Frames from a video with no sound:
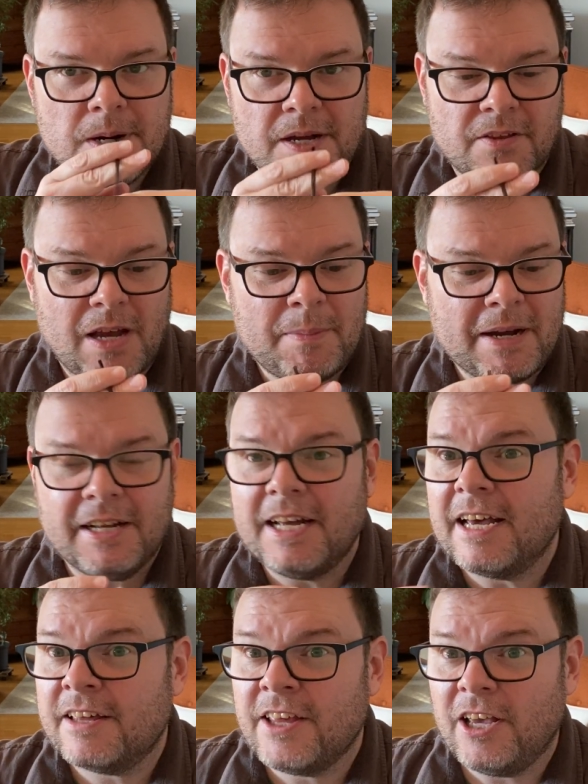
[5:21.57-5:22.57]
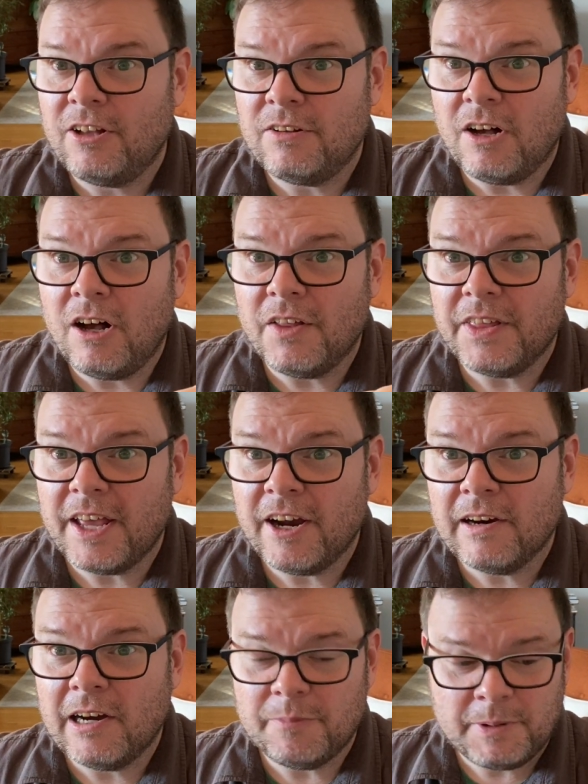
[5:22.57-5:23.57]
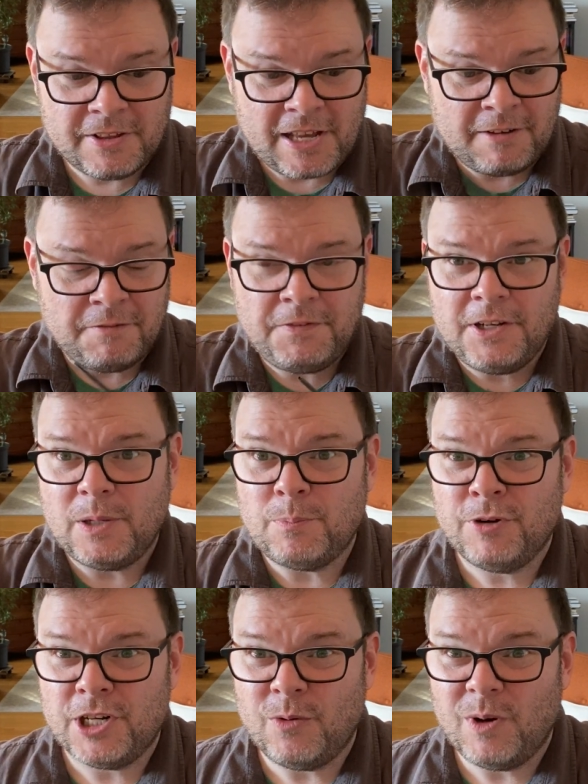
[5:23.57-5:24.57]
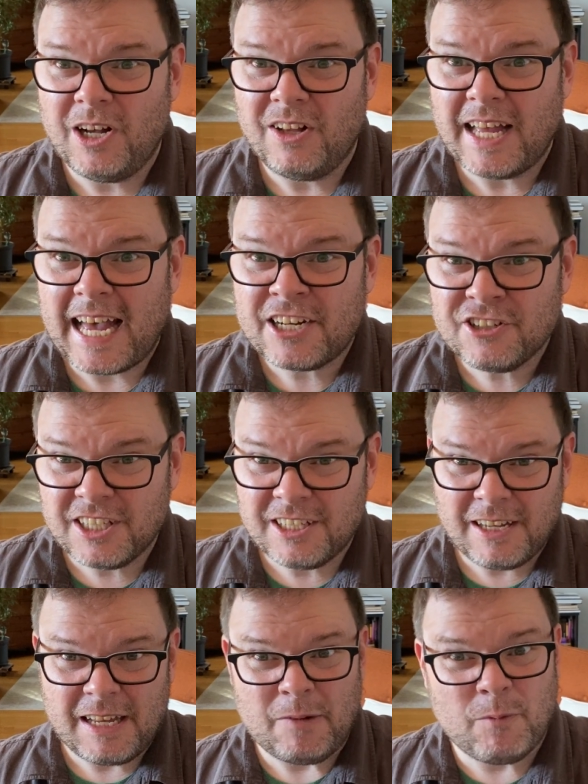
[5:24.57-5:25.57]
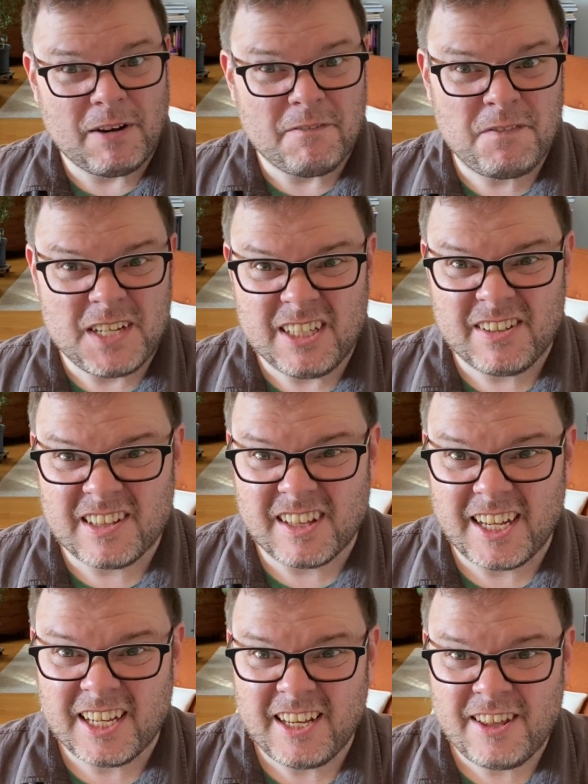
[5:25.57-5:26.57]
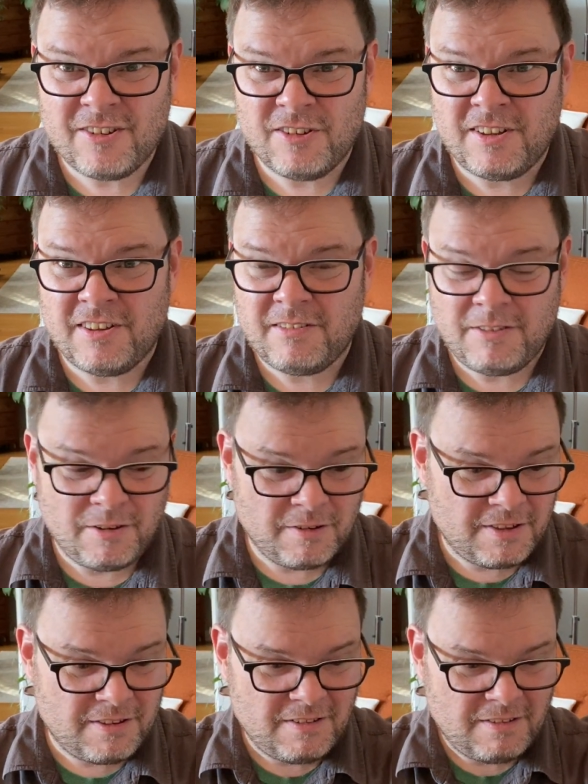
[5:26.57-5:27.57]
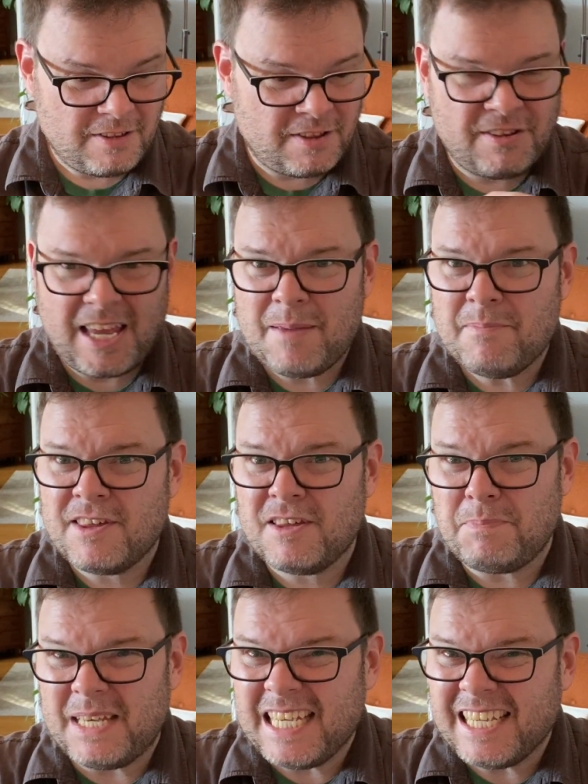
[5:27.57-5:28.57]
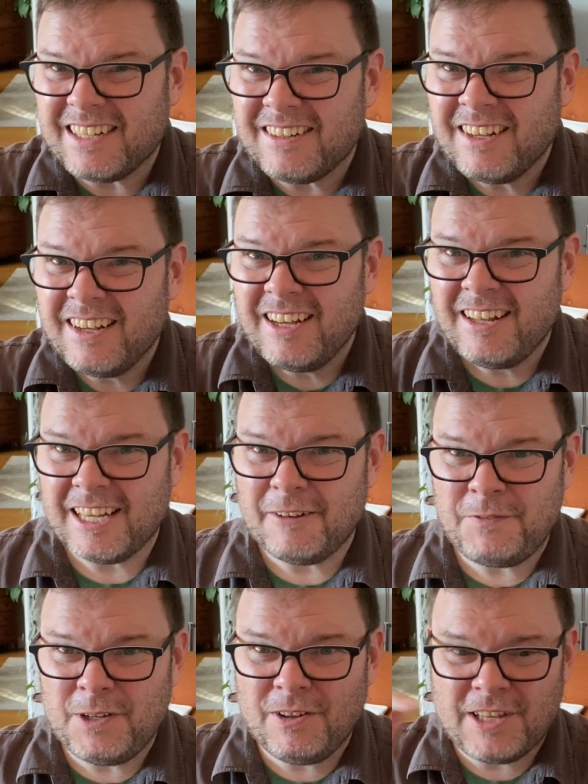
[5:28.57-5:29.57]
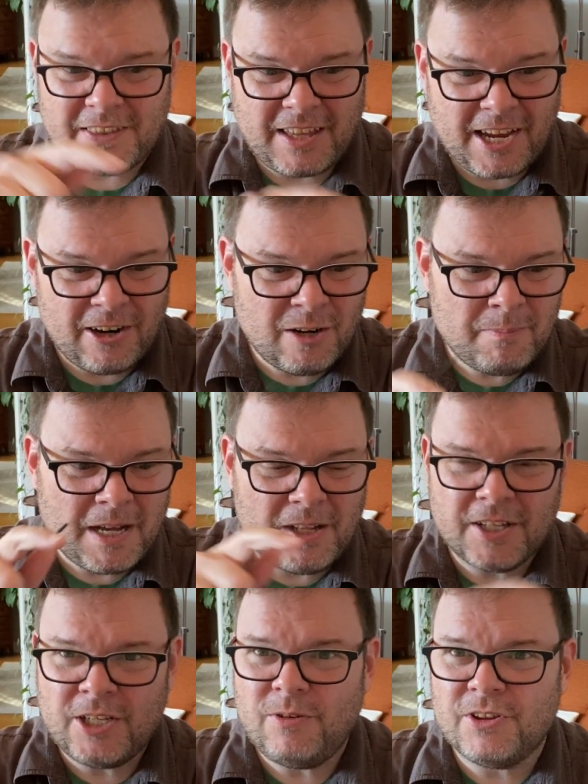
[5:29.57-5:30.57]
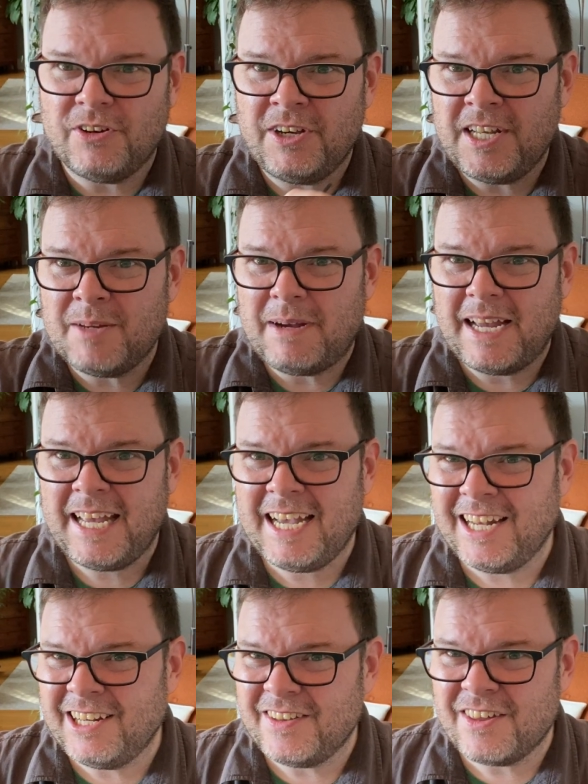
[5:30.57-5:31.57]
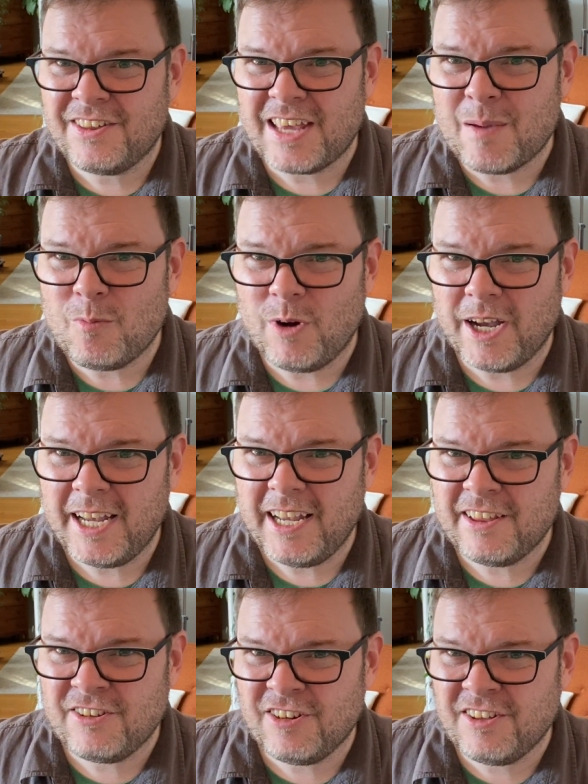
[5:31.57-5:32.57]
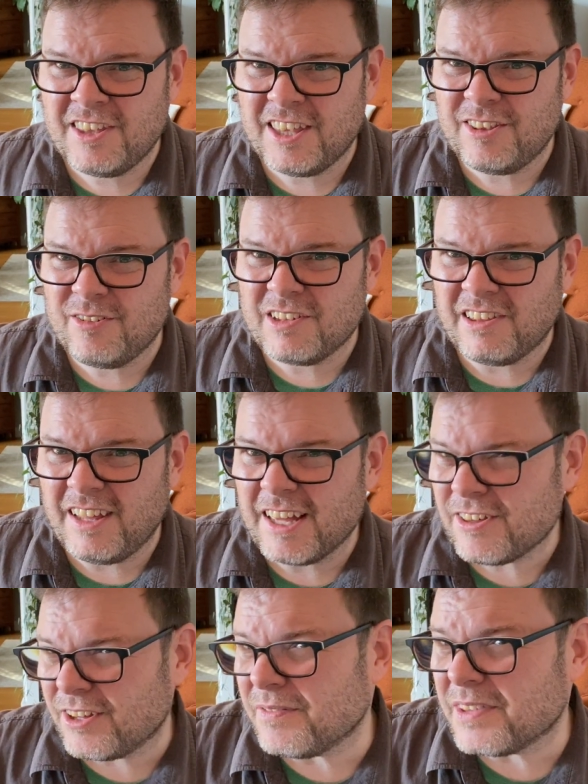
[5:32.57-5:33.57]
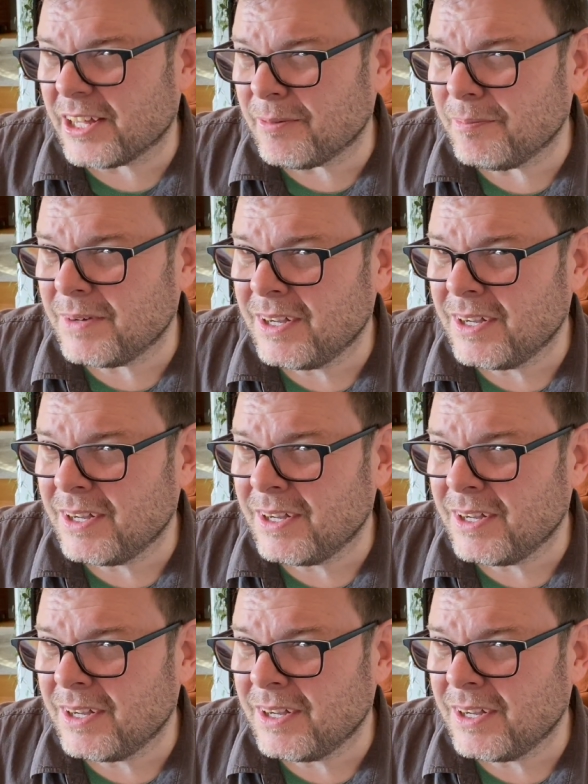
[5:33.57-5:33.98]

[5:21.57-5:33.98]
So I'm not going to exhale all the air out because I can feel it pretty well. Actually, what it feels like is just there's the same speed. Like it feels like the air molecules are hitting my hand in the same way. It's just that there's less of them.